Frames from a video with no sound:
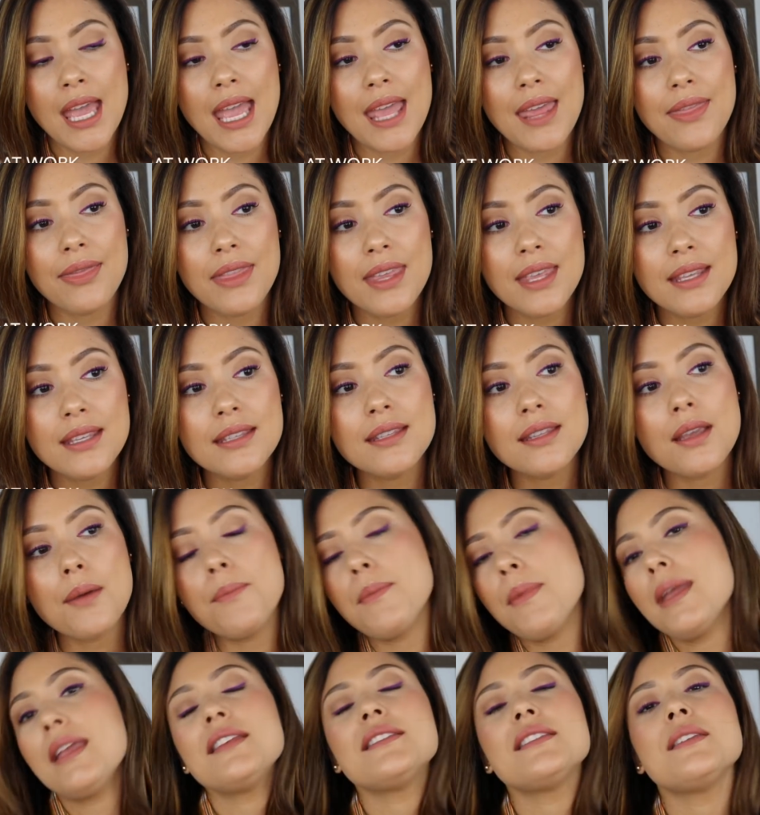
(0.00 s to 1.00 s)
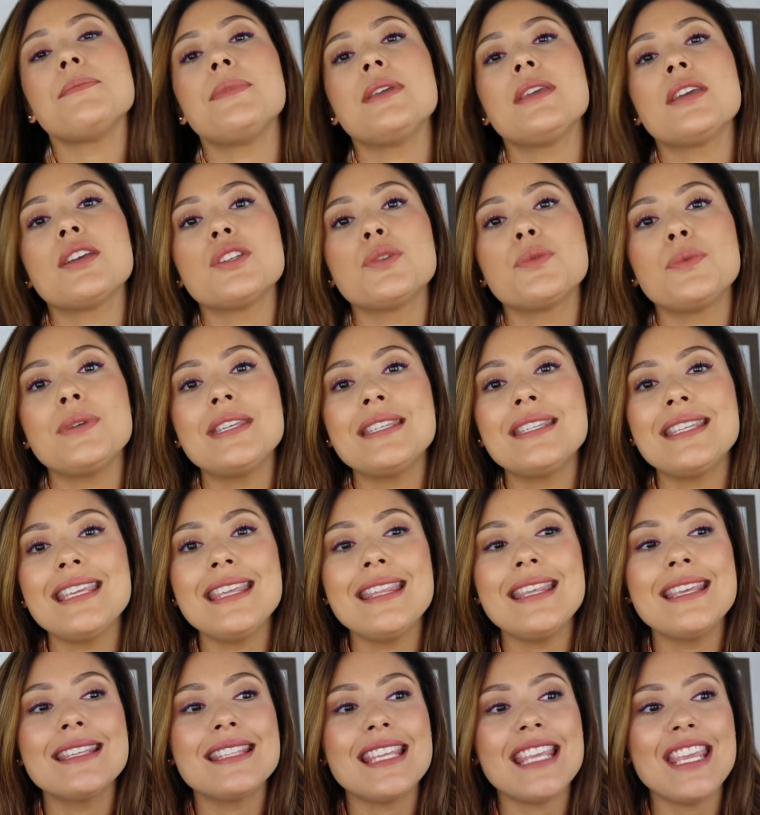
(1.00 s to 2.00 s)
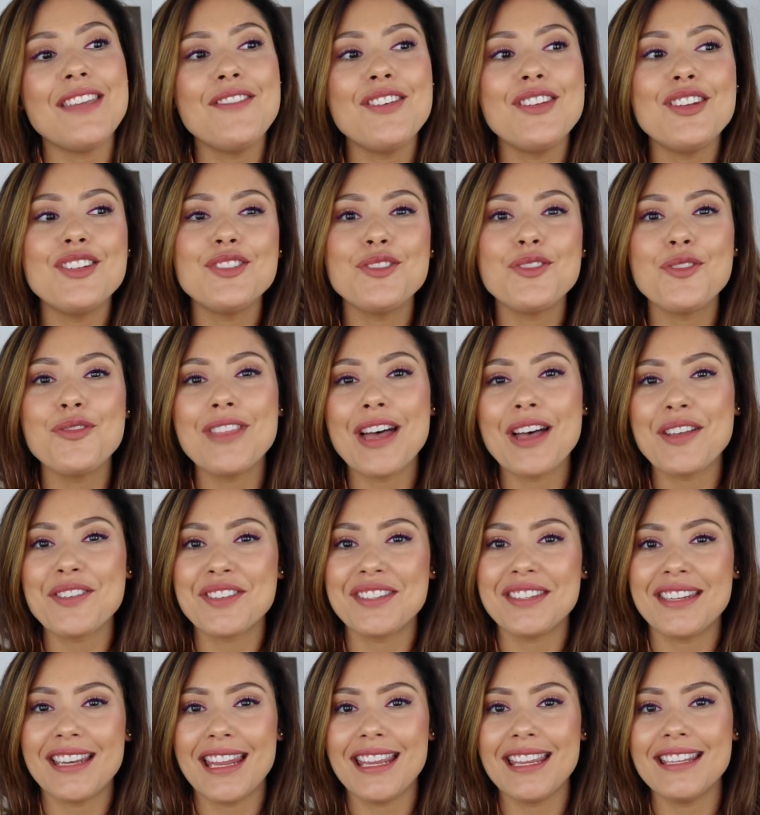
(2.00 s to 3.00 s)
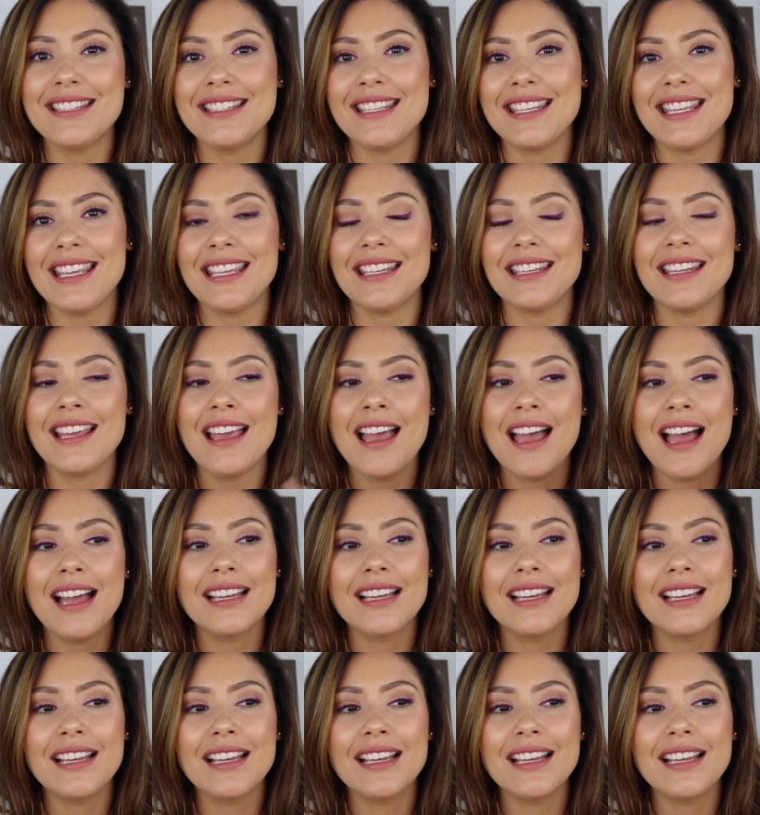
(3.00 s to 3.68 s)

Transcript: And this is amazing because we see this even in 2018.